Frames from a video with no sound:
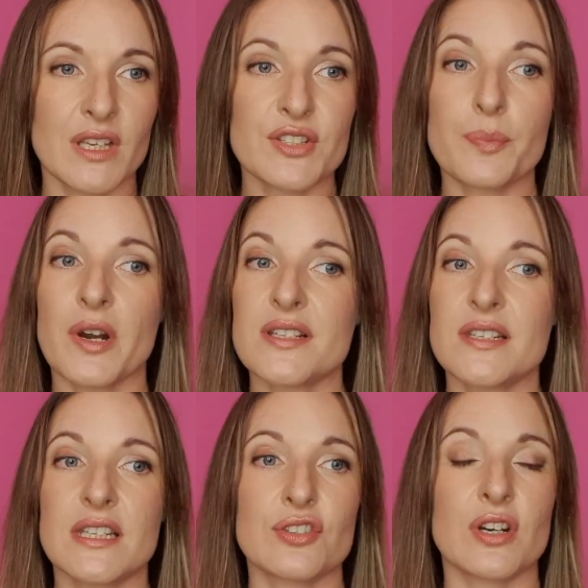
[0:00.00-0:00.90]
Surprised they
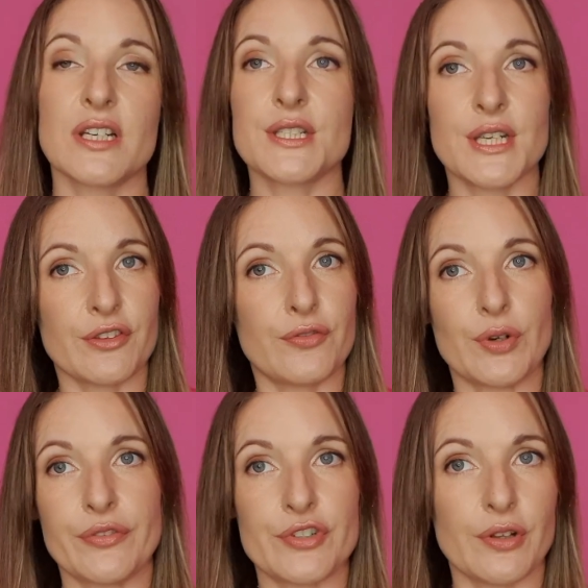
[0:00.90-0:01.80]
didn't try to take the
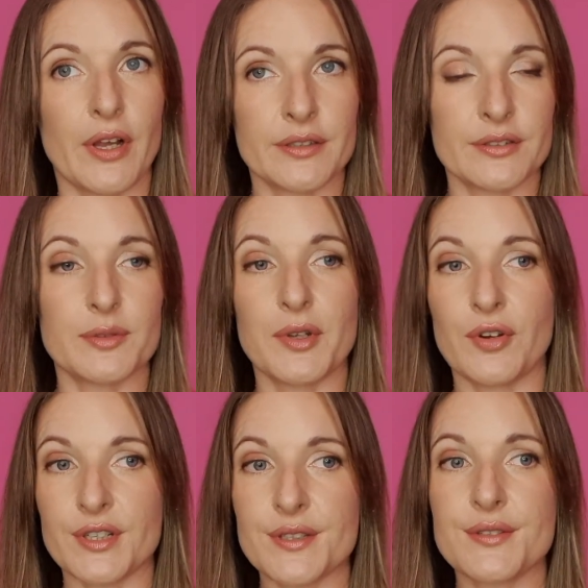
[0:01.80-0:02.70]
4th of July, to be
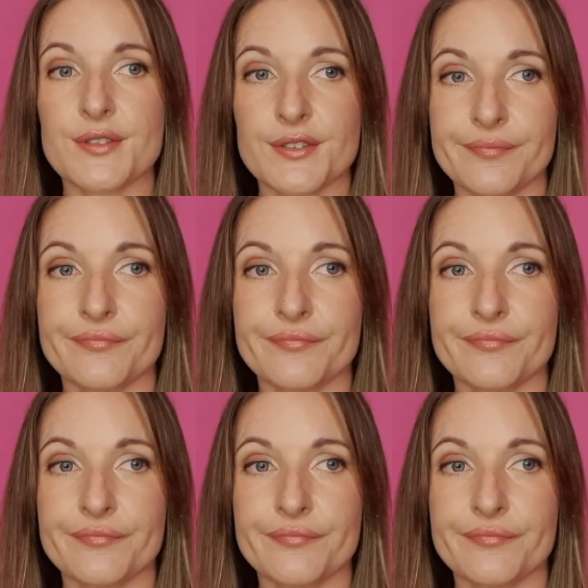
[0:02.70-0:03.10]
honest.